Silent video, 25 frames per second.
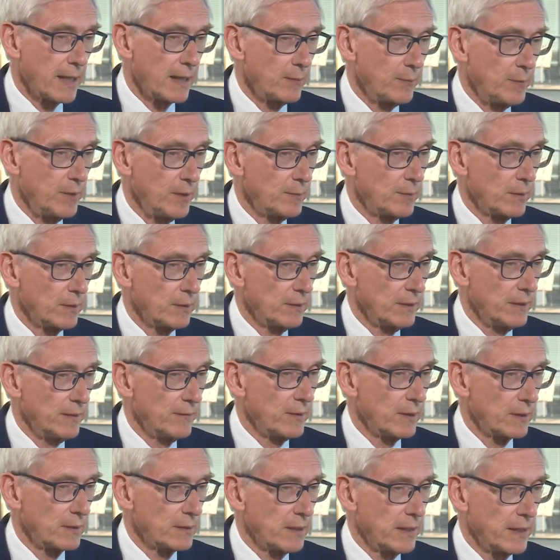lot of people are
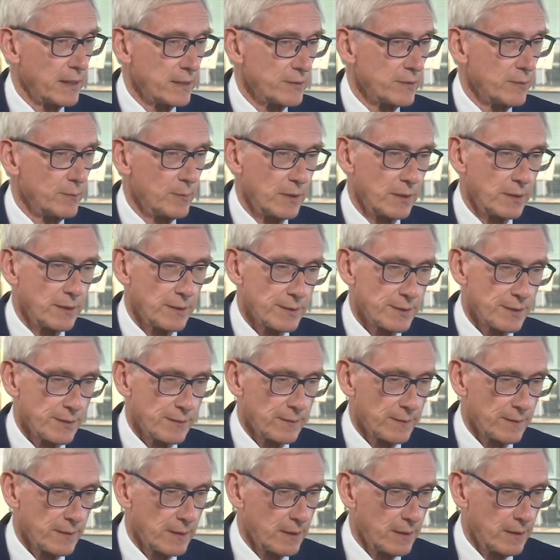leaving the classroom because
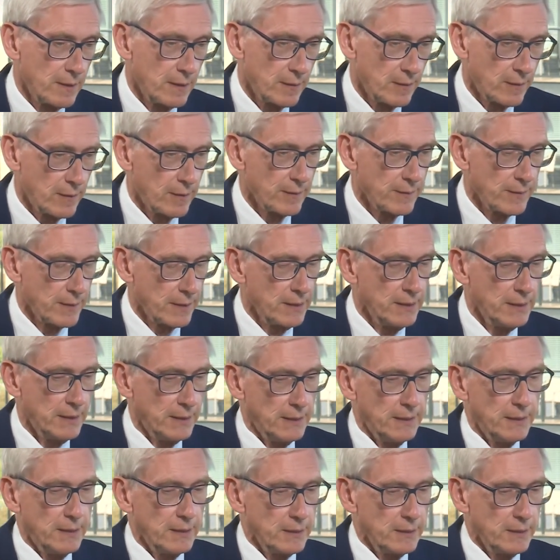of all the